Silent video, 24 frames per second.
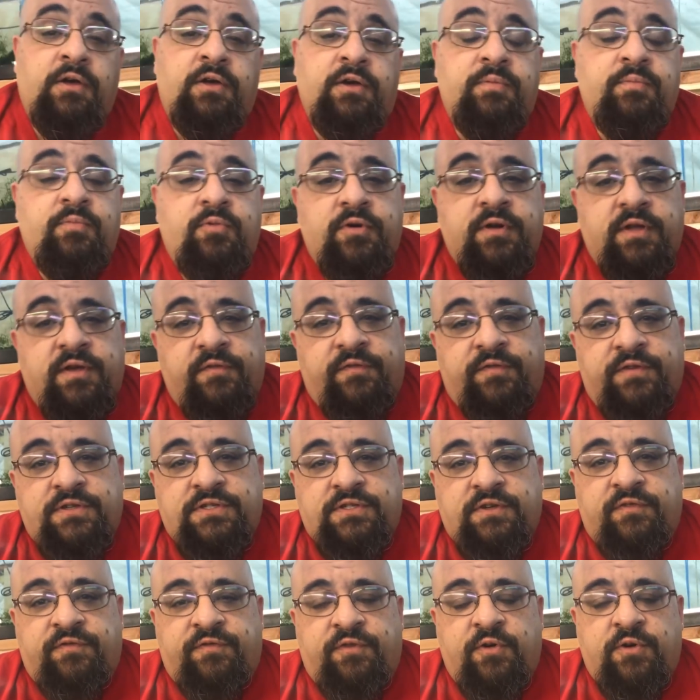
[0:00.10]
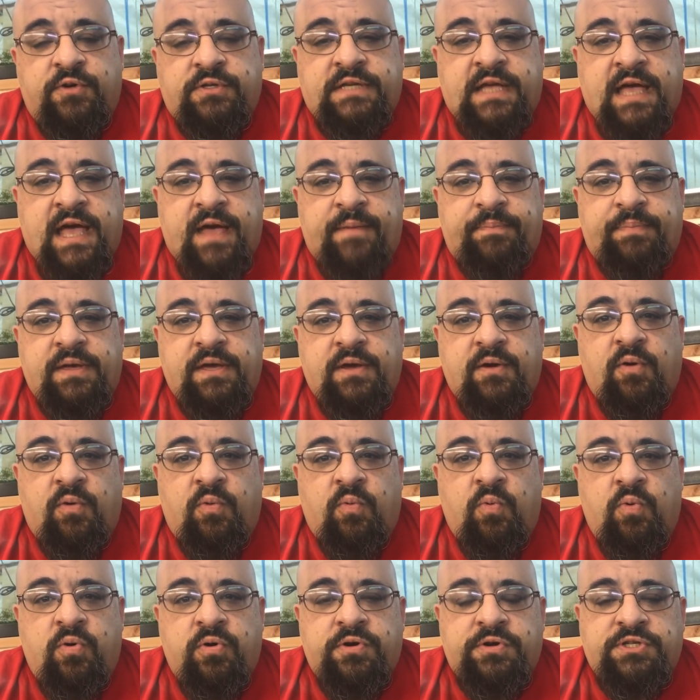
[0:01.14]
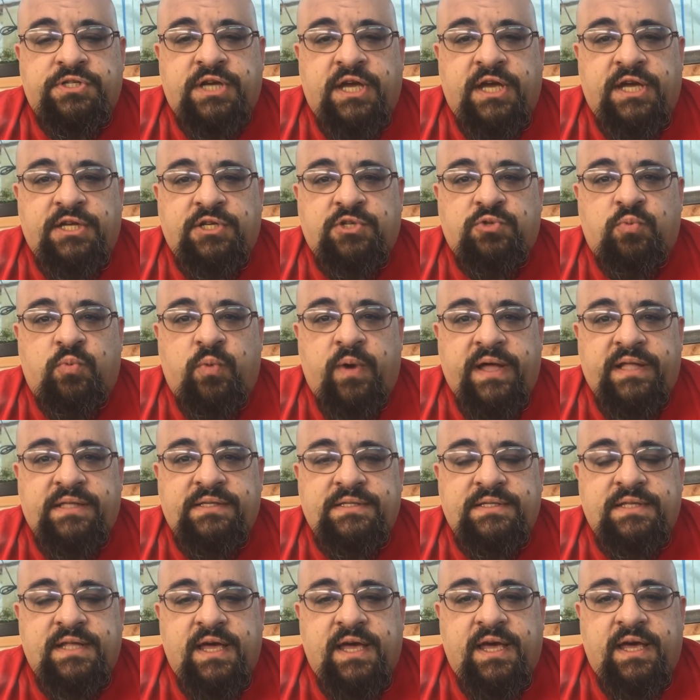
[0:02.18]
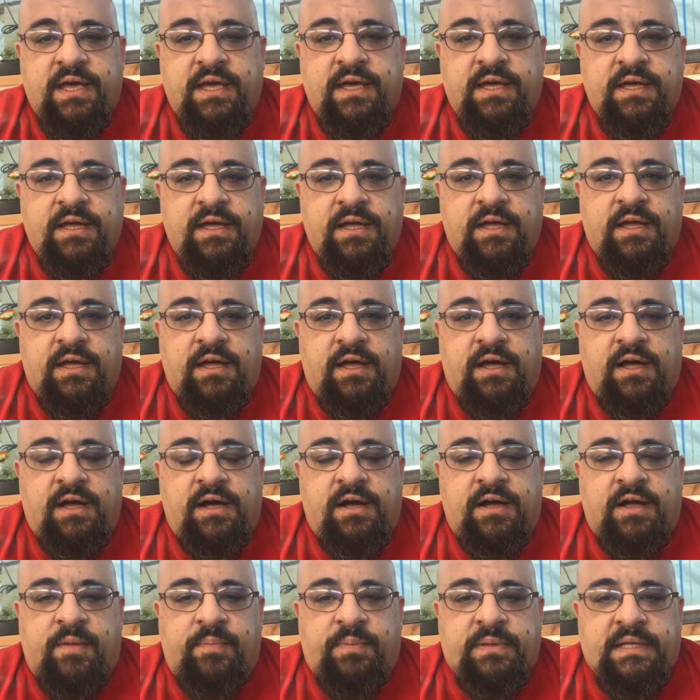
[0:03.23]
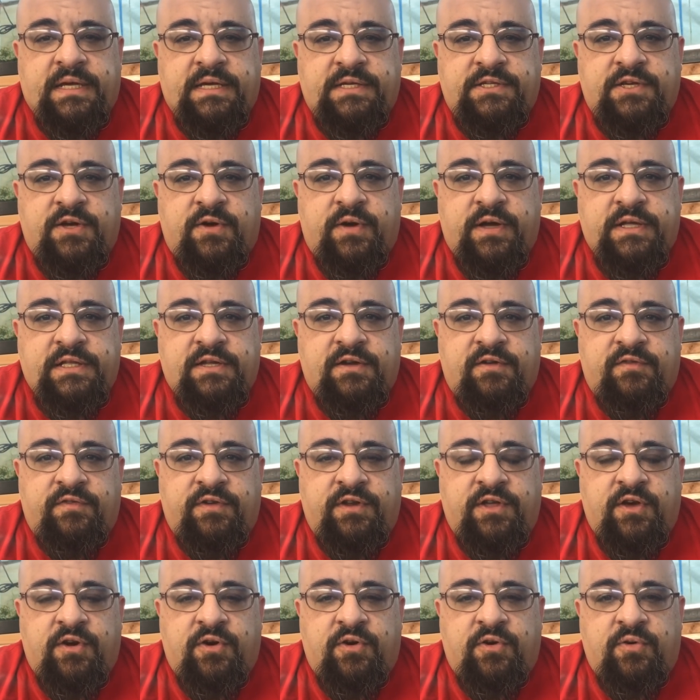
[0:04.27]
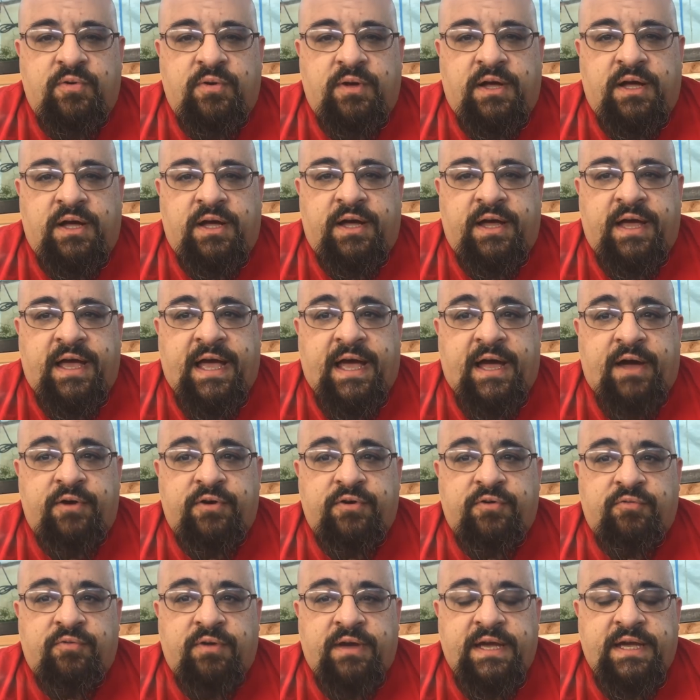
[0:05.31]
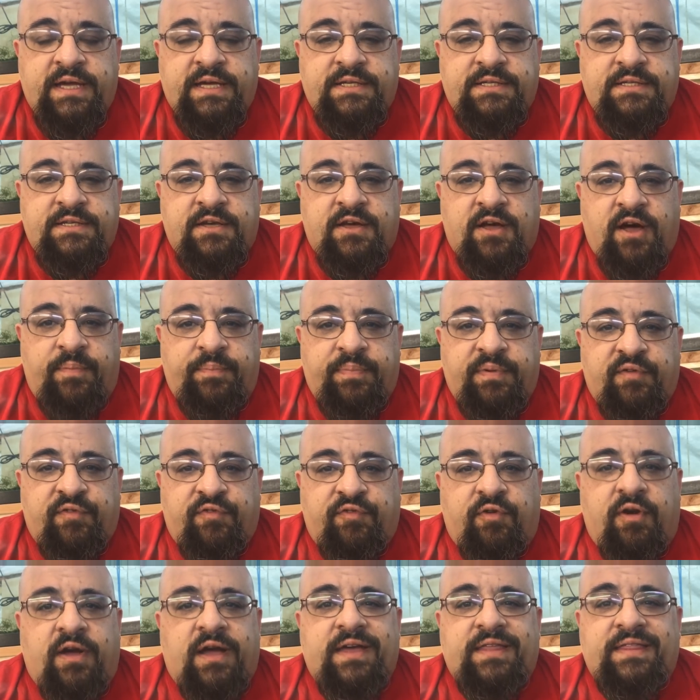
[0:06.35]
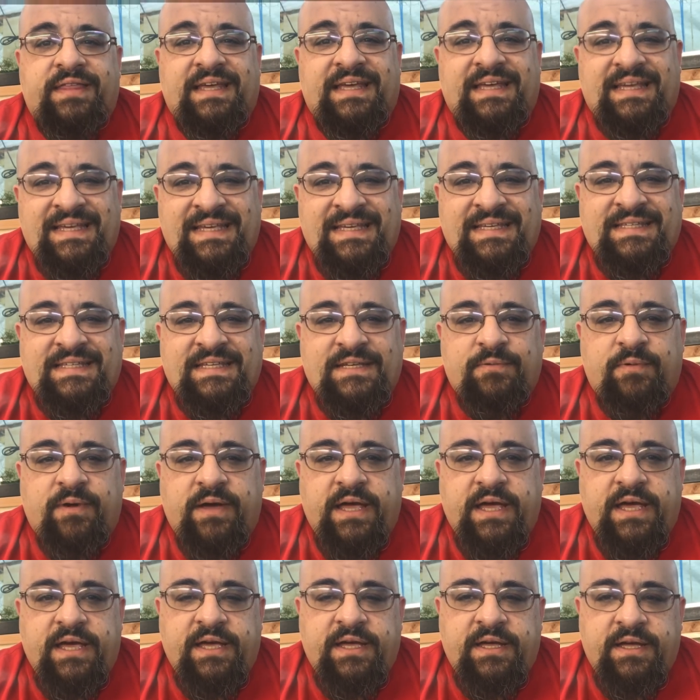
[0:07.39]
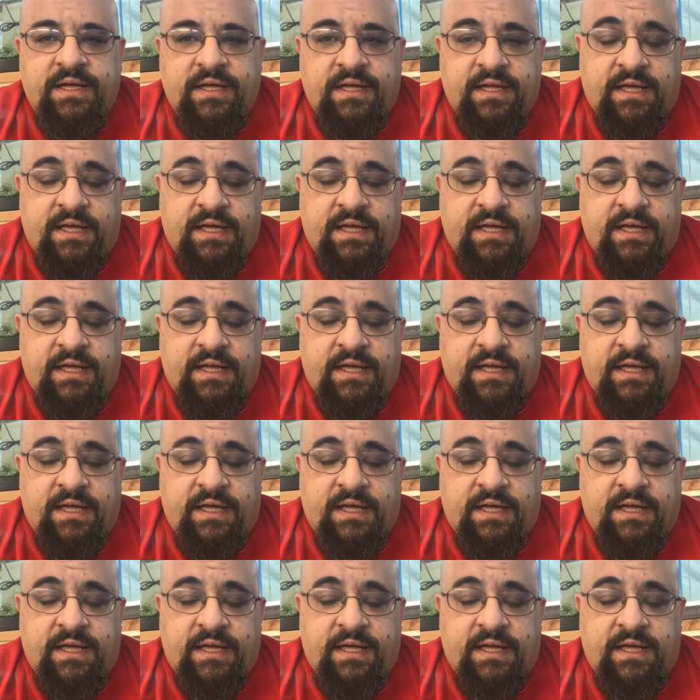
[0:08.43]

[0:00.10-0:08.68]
Good morning, fishy folks. Happy Water Change Wednesday. A couple days ago, I did a video, how to raise Guppy Fry the easy way.